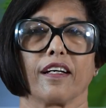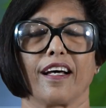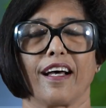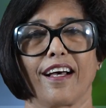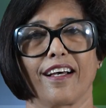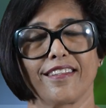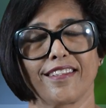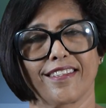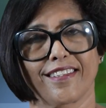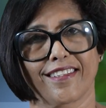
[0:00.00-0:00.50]

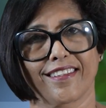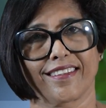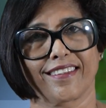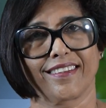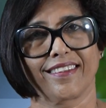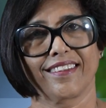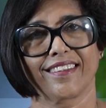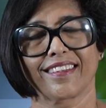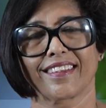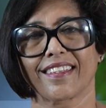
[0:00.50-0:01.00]
Answer:
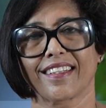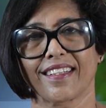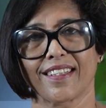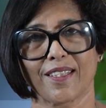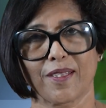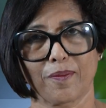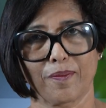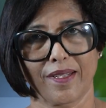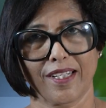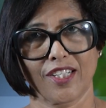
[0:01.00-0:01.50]

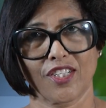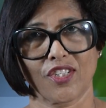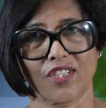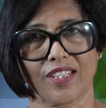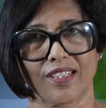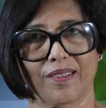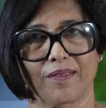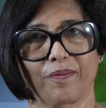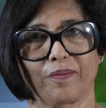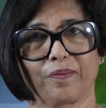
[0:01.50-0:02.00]

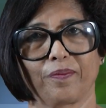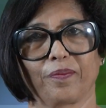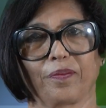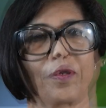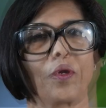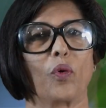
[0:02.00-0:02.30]
Chrismation.